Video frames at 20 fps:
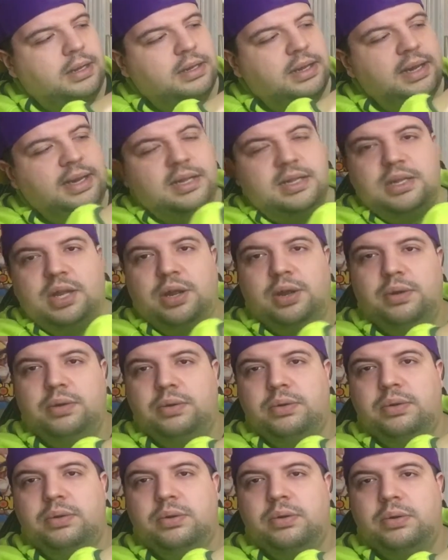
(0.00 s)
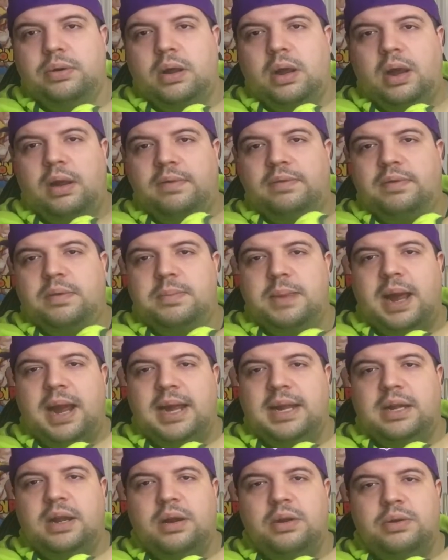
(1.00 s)
These two are from
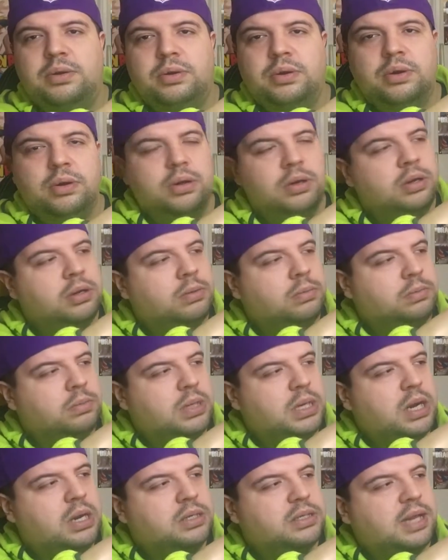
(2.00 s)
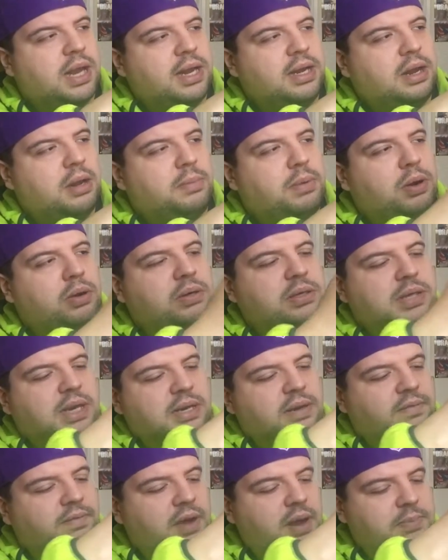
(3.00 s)
Halo, my last Halo box,
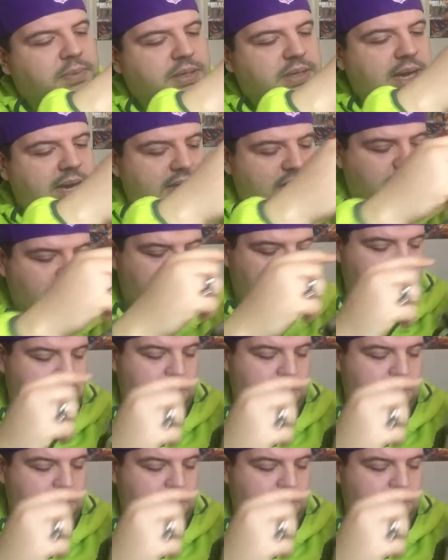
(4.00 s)
and the Viper Tactical